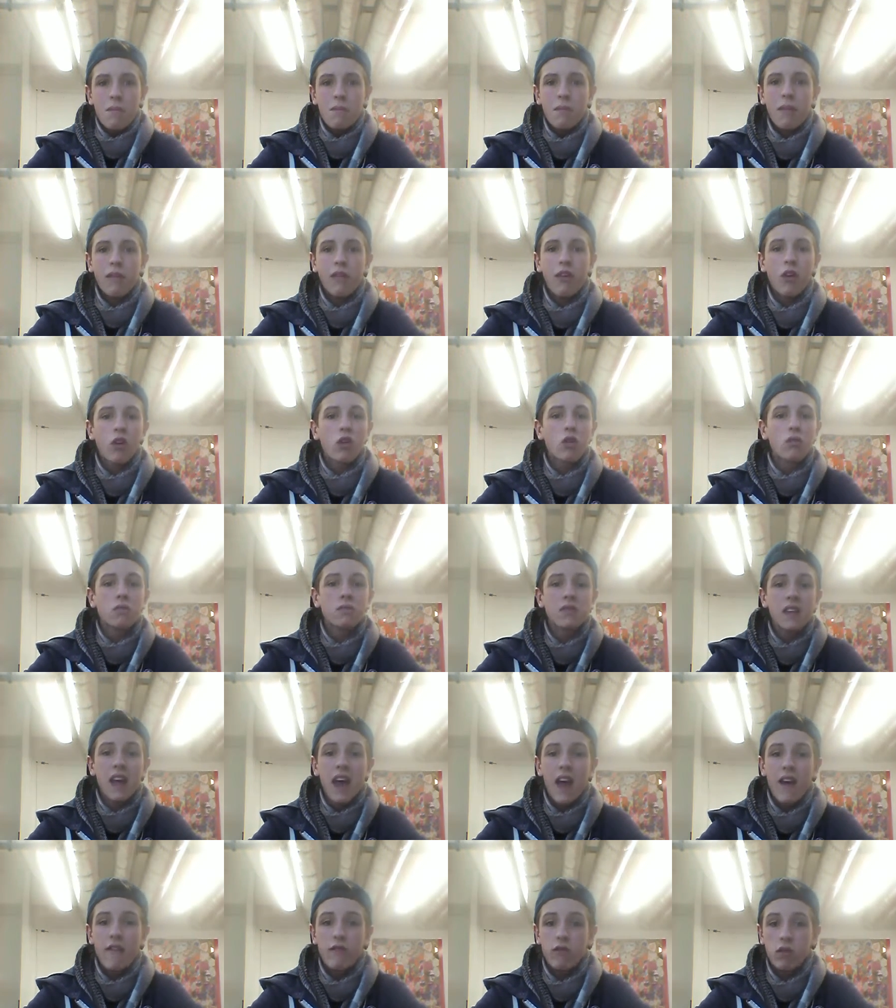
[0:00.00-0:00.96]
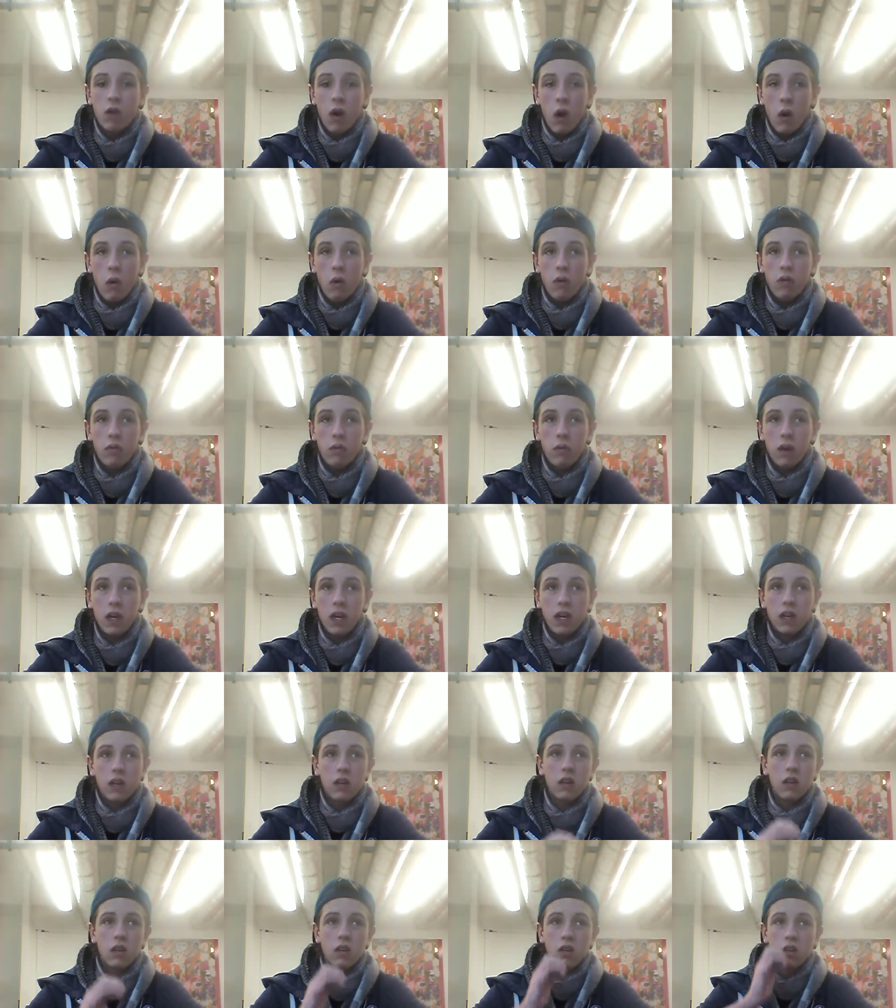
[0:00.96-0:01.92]
My phone comes everywhere with me,
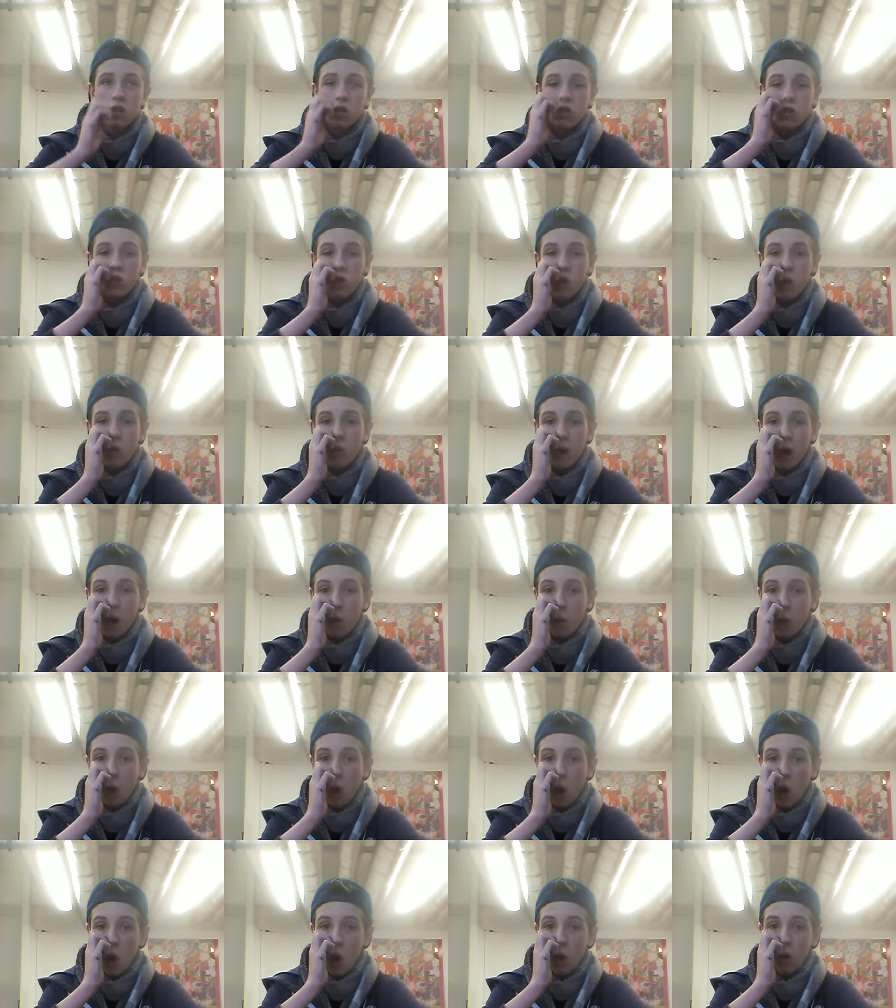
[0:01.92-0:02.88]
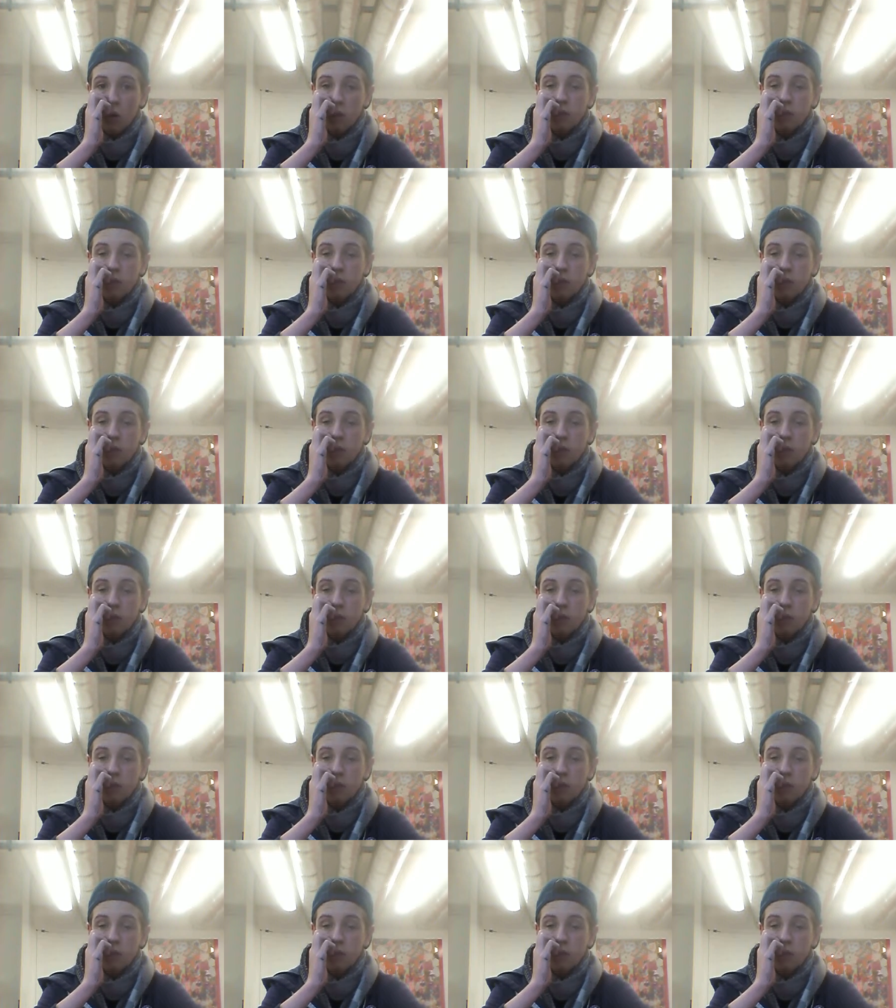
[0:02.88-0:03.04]
no matter what.